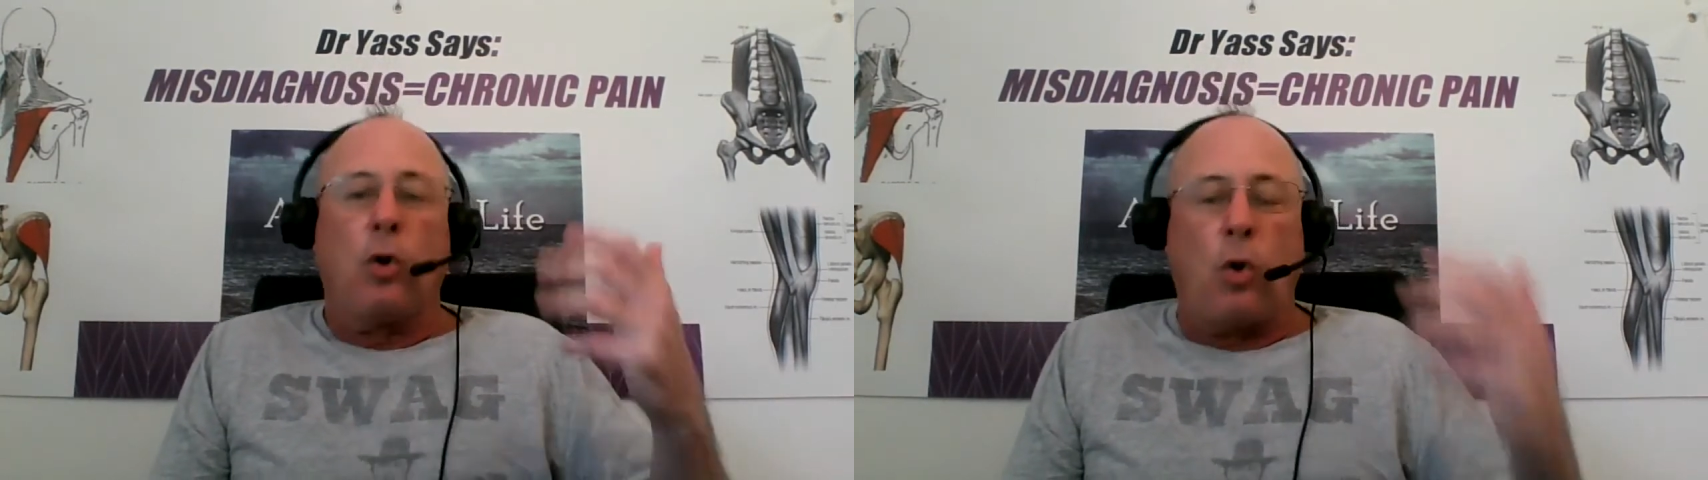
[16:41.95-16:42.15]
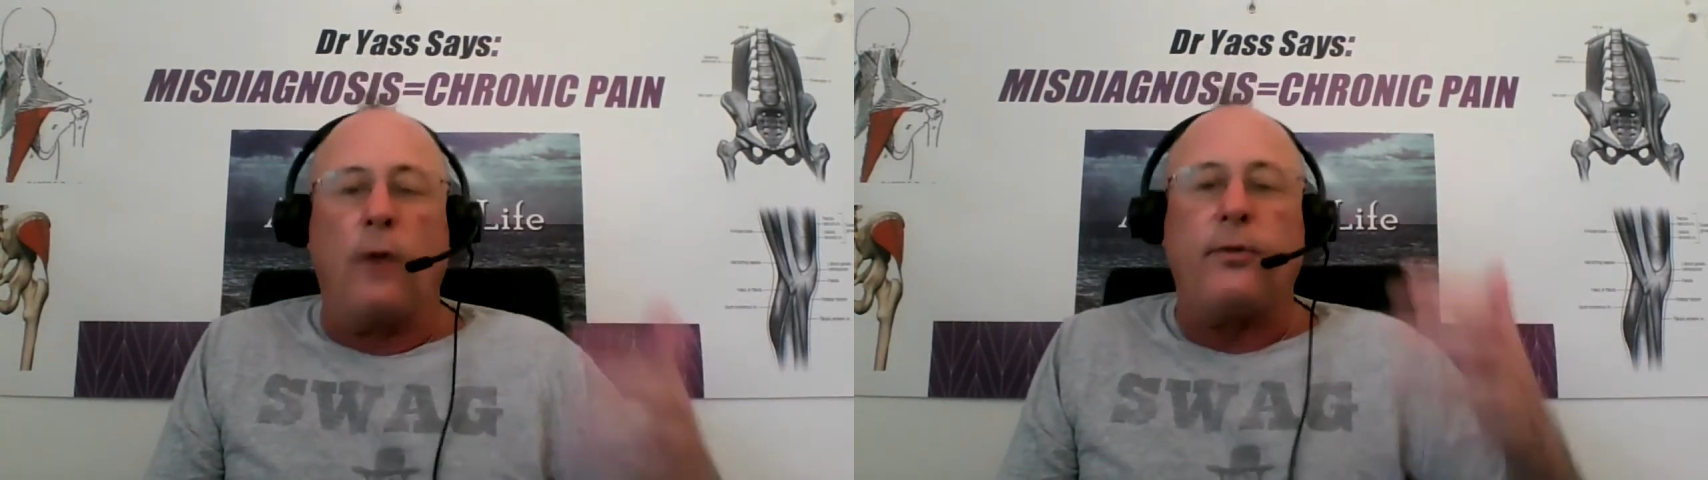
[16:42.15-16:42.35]

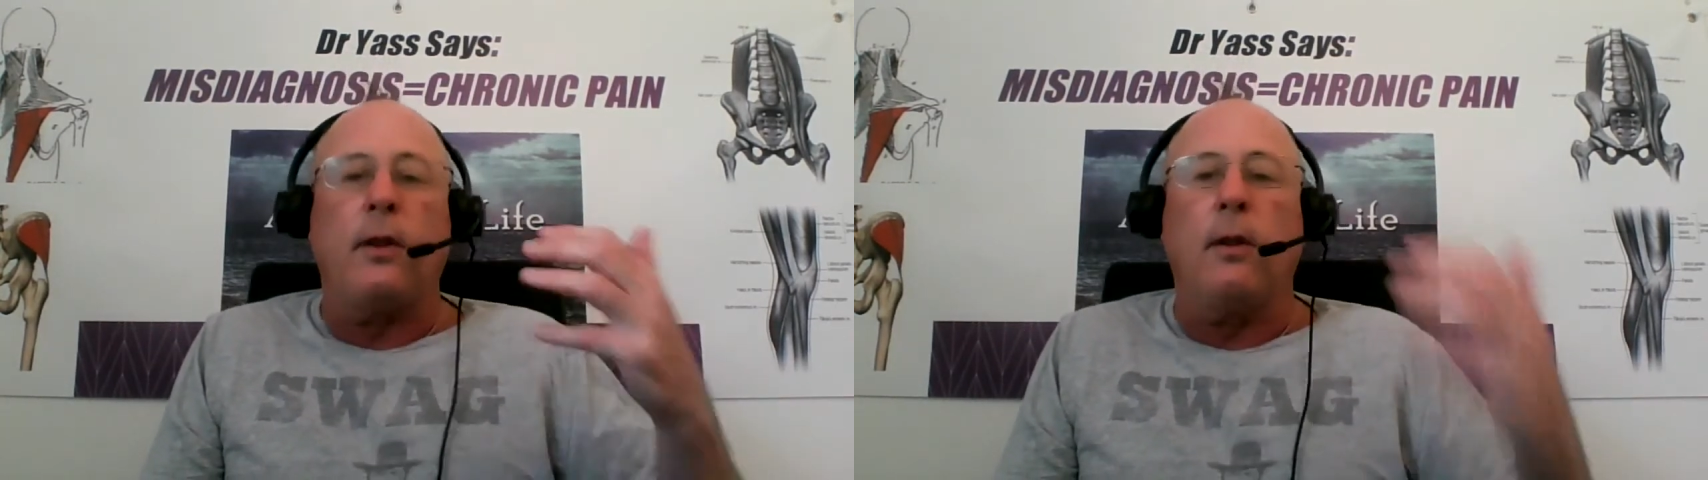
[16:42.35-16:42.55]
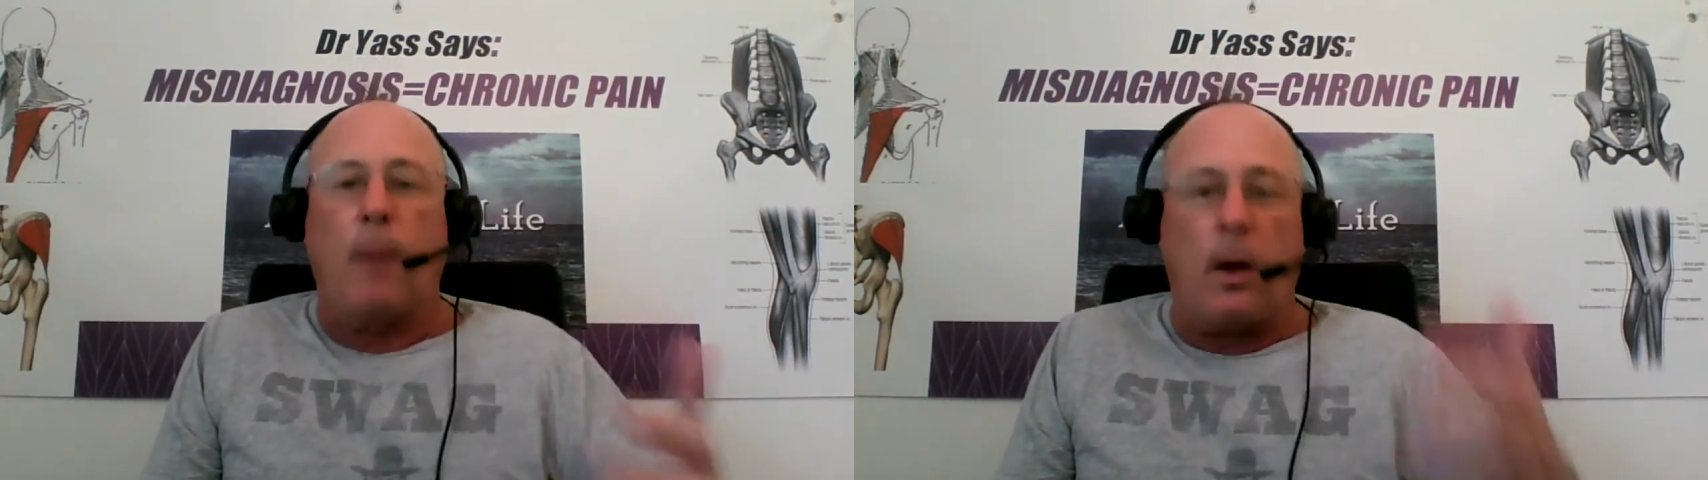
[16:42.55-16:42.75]

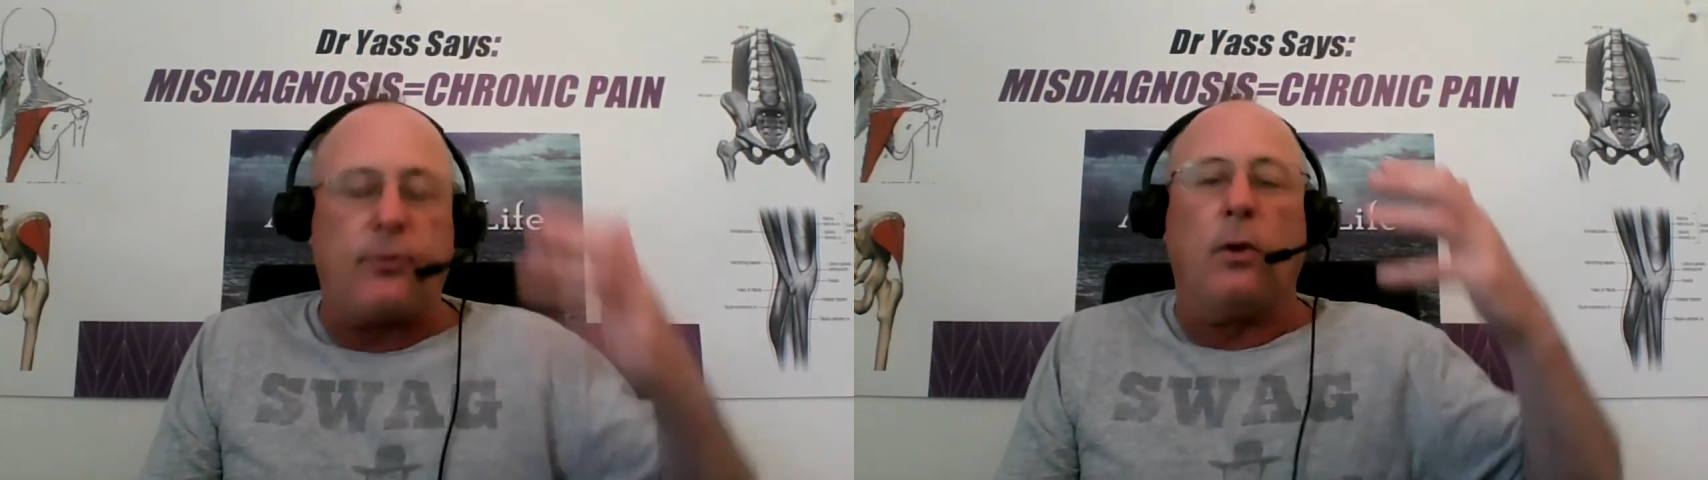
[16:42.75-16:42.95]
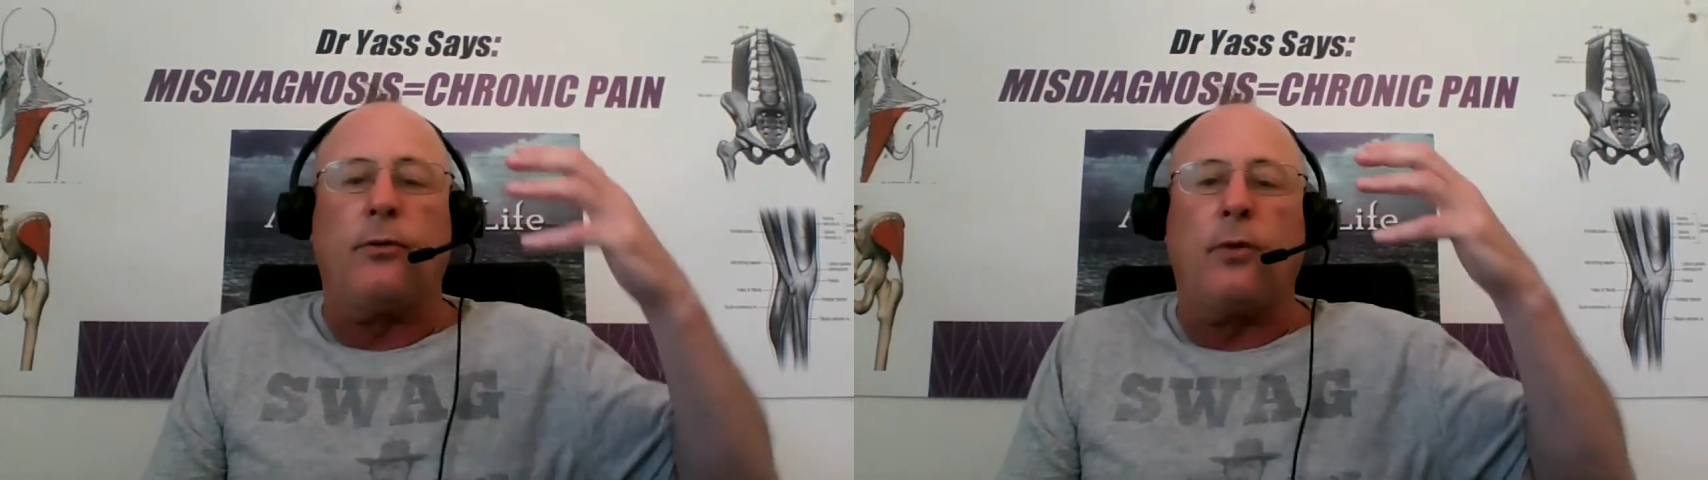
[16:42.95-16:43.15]
causing the
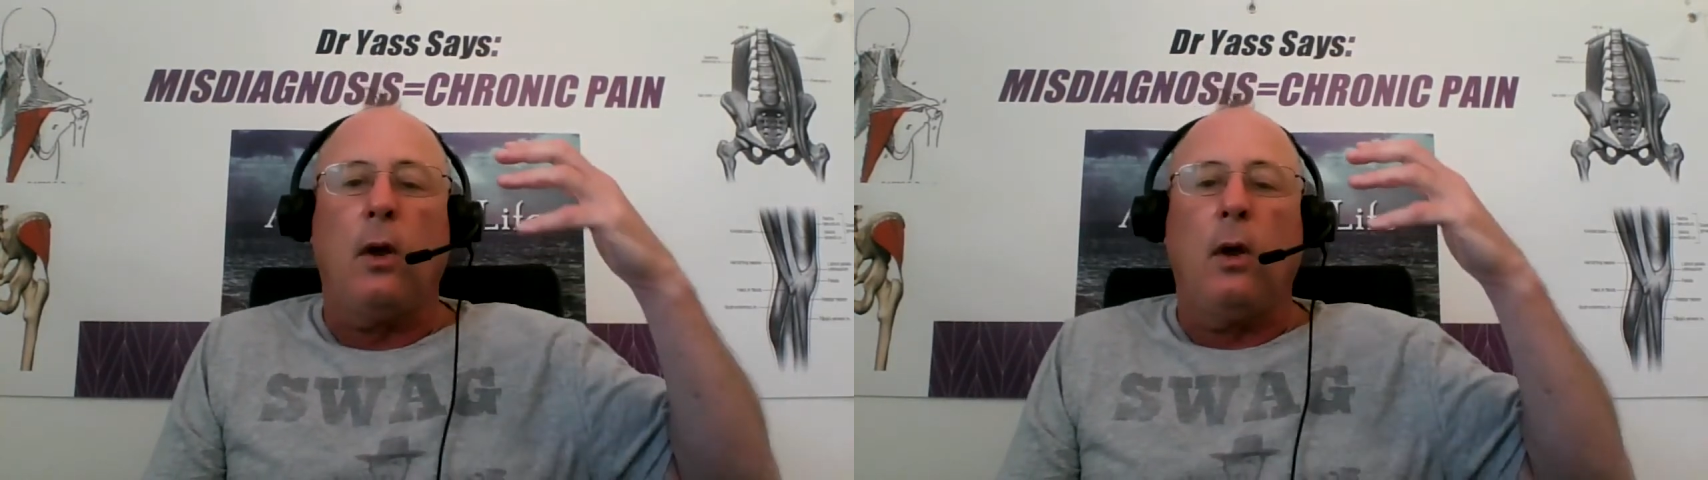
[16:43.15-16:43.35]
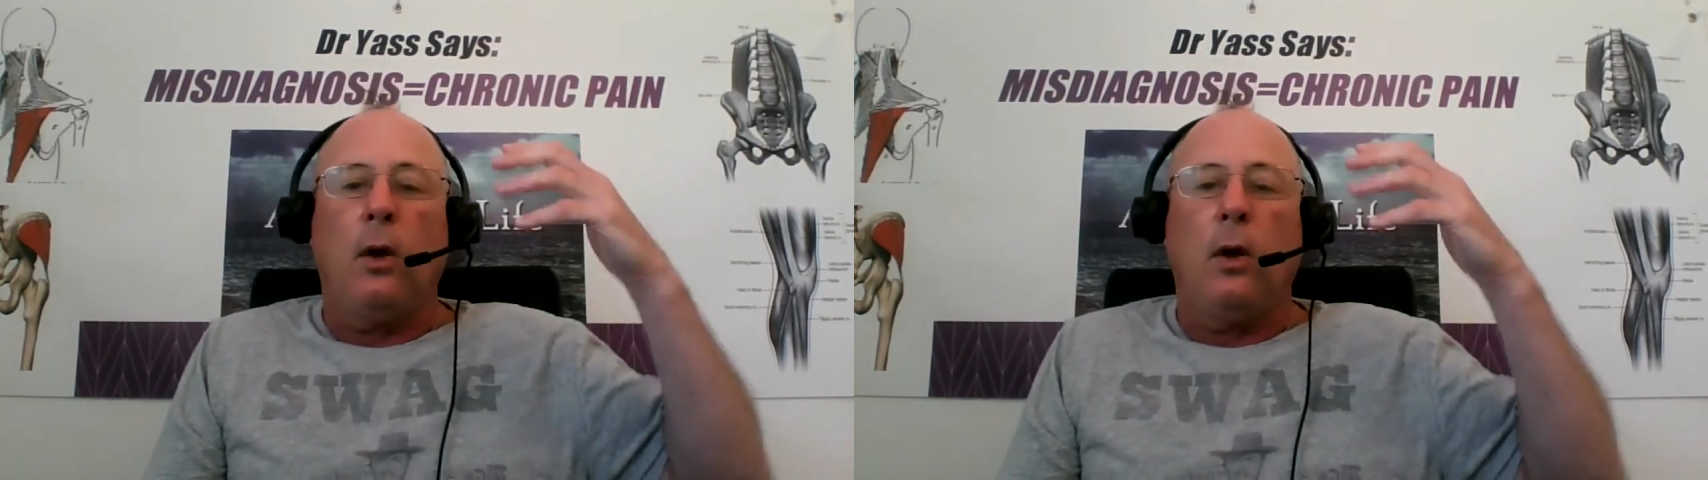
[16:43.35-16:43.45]
muscles